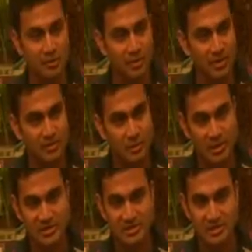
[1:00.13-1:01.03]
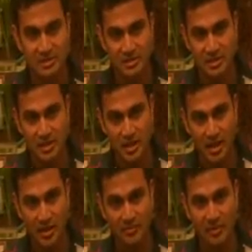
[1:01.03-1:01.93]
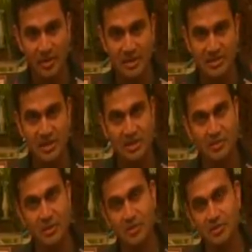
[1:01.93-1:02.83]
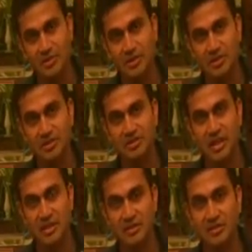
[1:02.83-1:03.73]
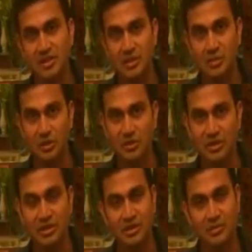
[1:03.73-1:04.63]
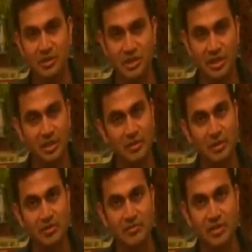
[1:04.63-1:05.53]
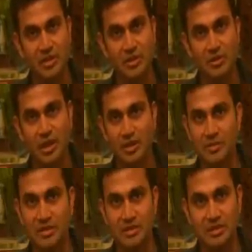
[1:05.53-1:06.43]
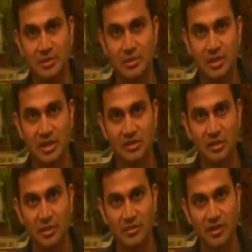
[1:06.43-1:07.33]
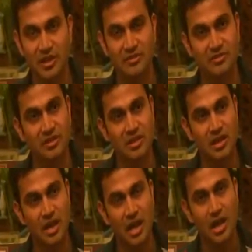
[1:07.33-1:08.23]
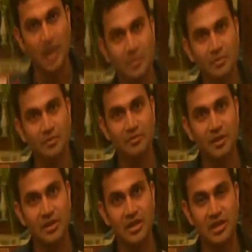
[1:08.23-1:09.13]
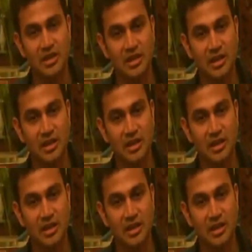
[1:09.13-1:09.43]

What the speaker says: perspective where I sit, I'm very excited about standards that are emerging, particularly about the video elements within HTML5. I'm very